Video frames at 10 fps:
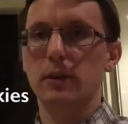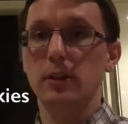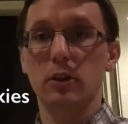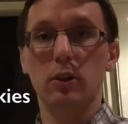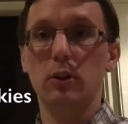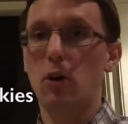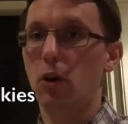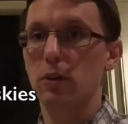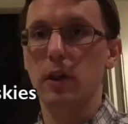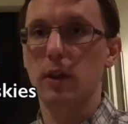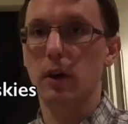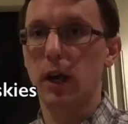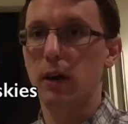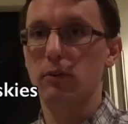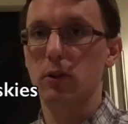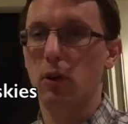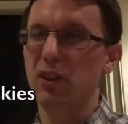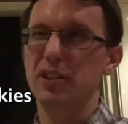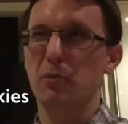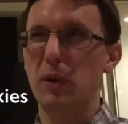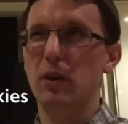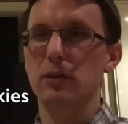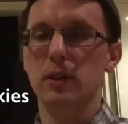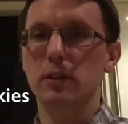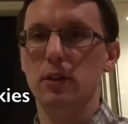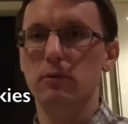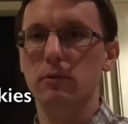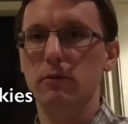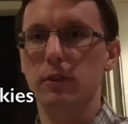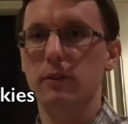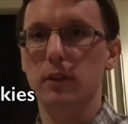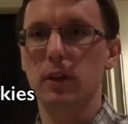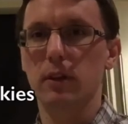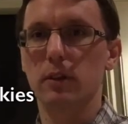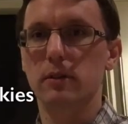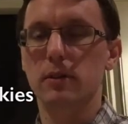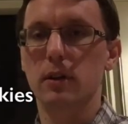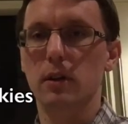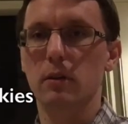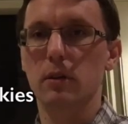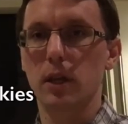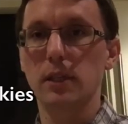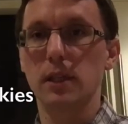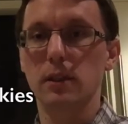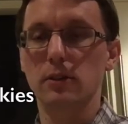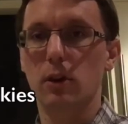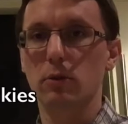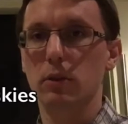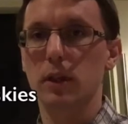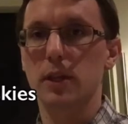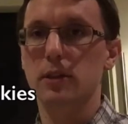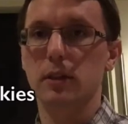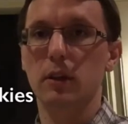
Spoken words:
There's a lot on there that I haven't got. There's about 650 that in the total list,